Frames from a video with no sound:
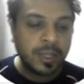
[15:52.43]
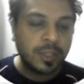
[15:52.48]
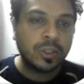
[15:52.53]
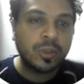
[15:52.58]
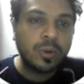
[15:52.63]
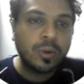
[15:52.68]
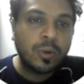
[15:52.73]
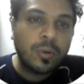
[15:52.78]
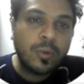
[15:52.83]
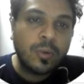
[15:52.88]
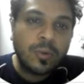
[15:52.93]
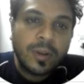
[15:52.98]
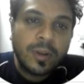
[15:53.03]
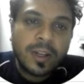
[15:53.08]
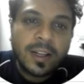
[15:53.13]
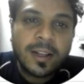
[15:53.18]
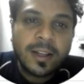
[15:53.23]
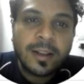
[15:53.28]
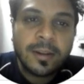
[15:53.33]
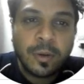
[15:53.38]

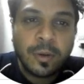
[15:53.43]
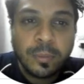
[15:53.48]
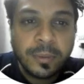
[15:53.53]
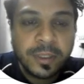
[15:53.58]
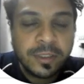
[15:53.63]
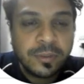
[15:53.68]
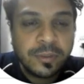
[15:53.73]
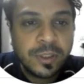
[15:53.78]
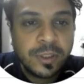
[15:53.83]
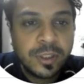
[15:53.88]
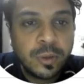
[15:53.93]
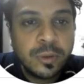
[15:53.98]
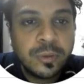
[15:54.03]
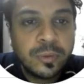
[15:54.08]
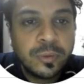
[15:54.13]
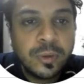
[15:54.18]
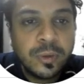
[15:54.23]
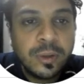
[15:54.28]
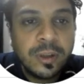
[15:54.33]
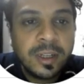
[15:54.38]
So hope this was
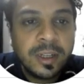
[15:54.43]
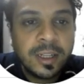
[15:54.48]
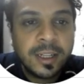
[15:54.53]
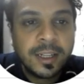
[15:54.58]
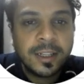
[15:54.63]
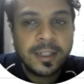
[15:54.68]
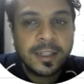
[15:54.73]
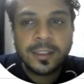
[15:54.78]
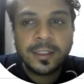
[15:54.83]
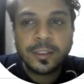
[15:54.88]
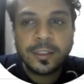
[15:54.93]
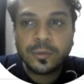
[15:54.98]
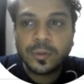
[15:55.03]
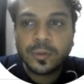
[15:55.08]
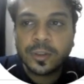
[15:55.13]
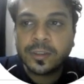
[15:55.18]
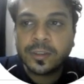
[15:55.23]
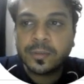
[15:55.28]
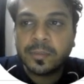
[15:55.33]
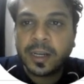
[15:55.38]
useful. This
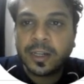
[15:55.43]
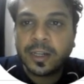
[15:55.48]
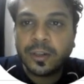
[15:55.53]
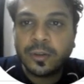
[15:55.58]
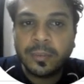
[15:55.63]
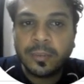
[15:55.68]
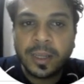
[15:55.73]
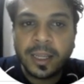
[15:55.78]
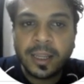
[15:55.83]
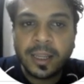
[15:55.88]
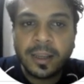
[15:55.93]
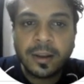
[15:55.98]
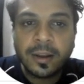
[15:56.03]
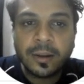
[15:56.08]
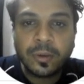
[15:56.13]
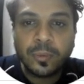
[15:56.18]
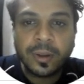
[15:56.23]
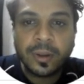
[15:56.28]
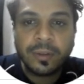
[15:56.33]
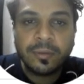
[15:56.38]
was meant to be
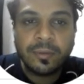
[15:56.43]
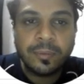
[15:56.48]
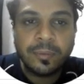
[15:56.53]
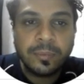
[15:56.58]
a quick